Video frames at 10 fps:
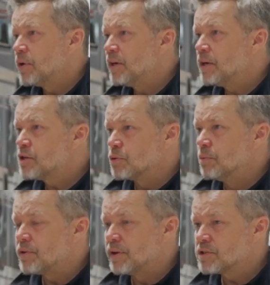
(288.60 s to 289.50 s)
We needed
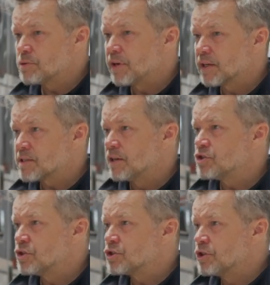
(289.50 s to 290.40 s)
something to bring
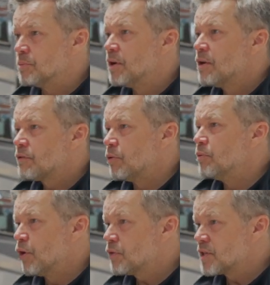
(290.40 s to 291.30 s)
attention to them from
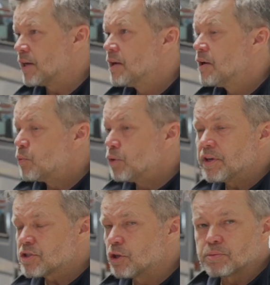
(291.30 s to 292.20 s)
the offset. One,
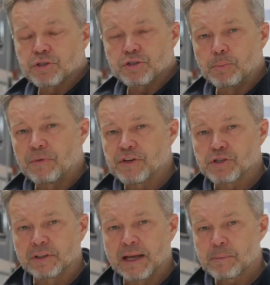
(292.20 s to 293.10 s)
it stops the
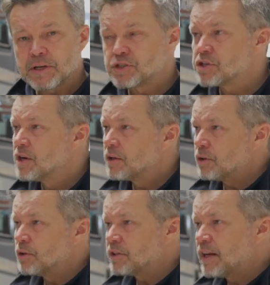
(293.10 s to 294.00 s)
superficial damage,
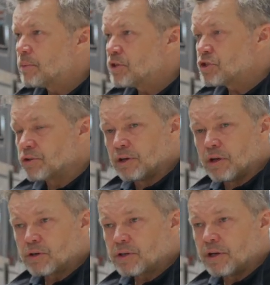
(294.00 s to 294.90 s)
you know, damage to the
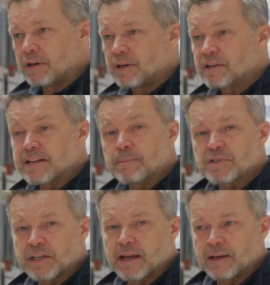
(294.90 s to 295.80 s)
lock and an
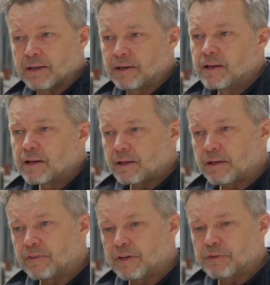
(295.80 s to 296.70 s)
attempt to get in,
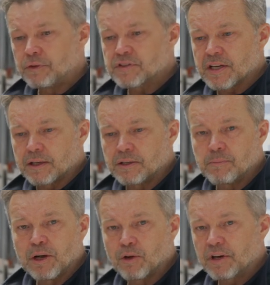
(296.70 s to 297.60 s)
even if you've taken
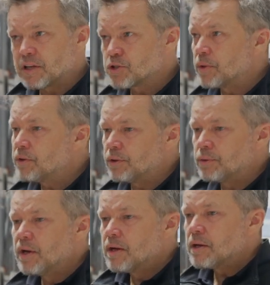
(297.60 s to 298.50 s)
your belongings with
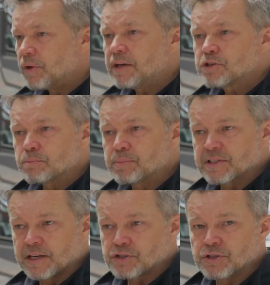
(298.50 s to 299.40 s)
you. We need some
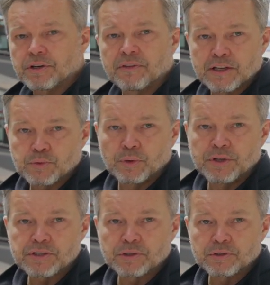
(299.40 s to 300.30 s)
protection, and that's what this does.